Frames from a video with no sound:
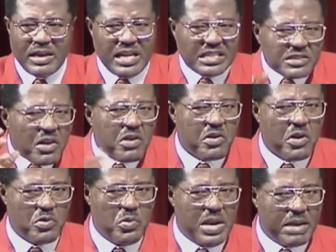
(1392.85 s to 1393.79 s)
it's not
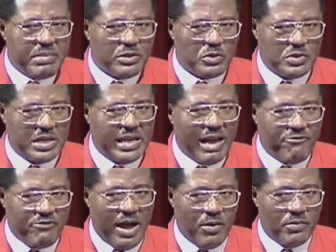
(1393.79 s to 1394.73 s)
God who led me to say
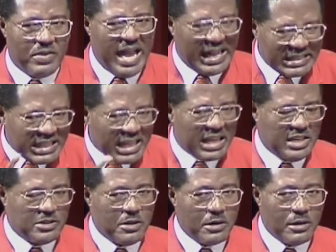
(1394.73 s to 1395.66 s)
that vow. I think
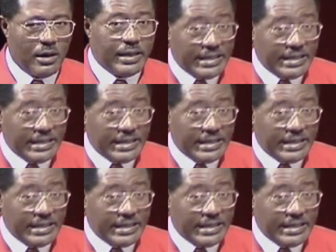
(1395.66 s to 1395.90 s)
it's not God.